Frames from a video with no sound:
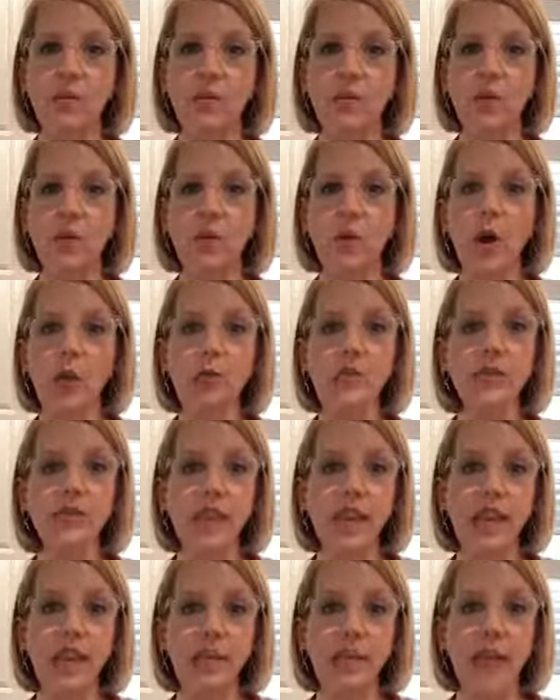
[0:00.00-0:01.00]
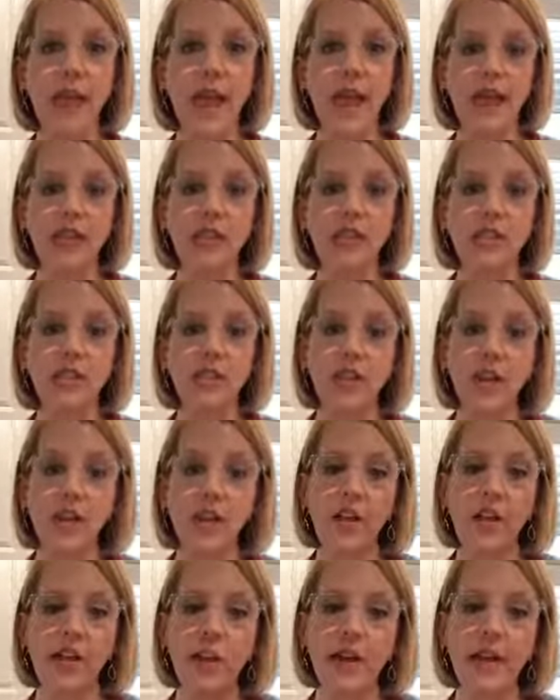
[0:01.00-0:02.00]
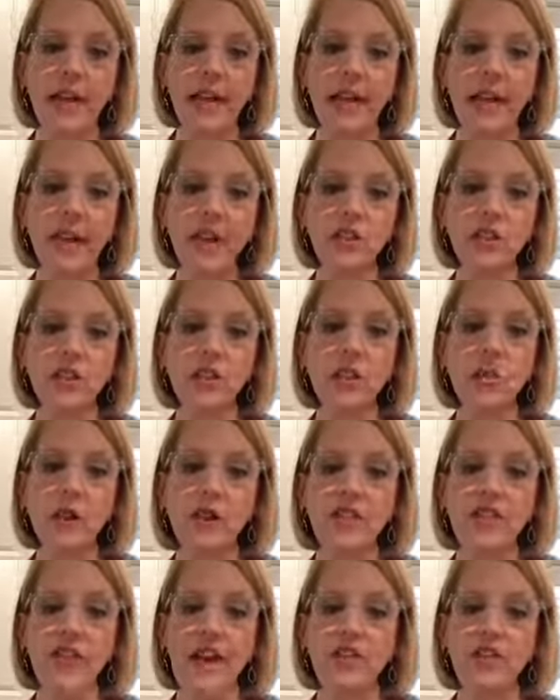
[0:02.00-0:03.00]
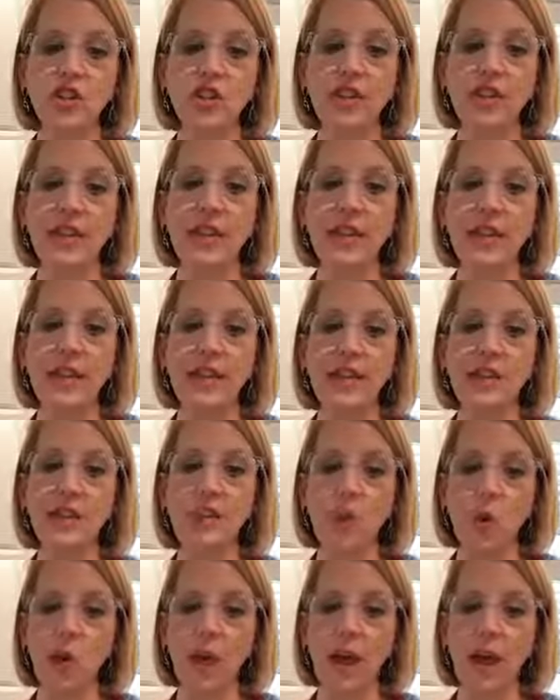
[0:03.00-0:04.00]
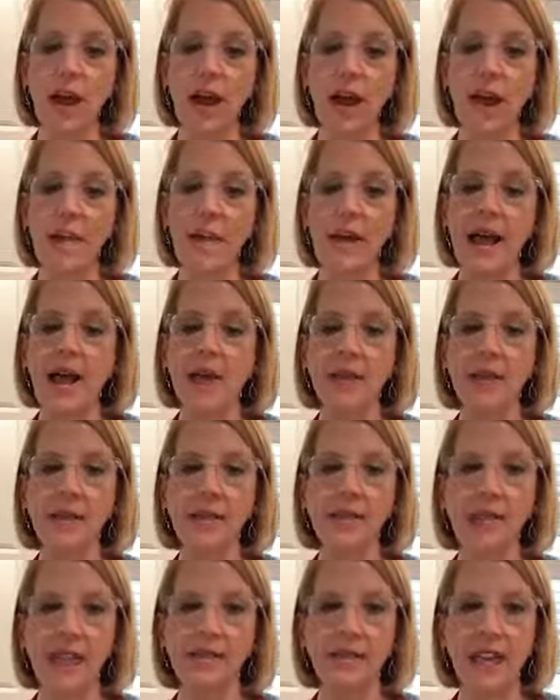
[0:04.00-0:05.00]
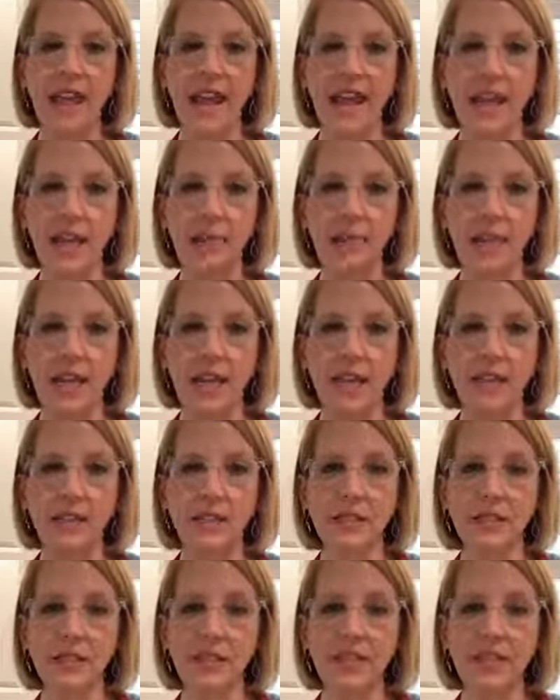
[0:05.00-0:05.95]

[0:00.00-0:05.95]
roast them at 325 degrees for about 7-8 minutes.